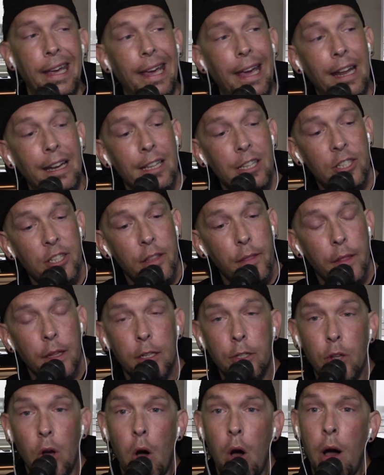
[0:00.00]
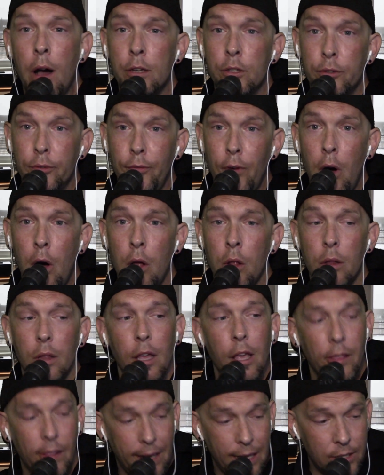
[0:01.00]
And is it the dog's
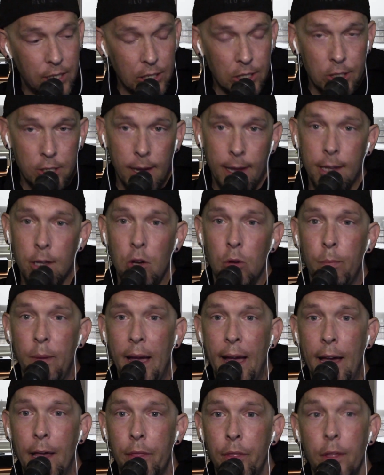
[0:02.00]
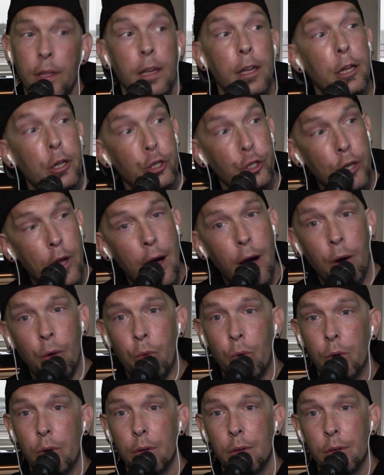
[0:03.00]
fault that it's a psychopath?
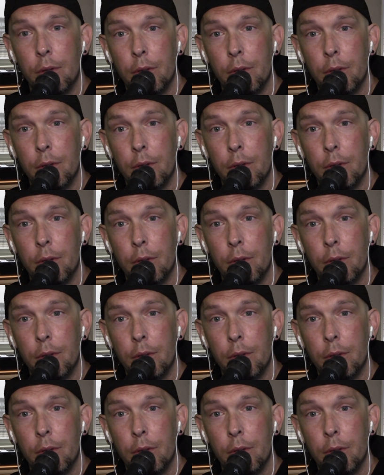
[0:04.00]
No.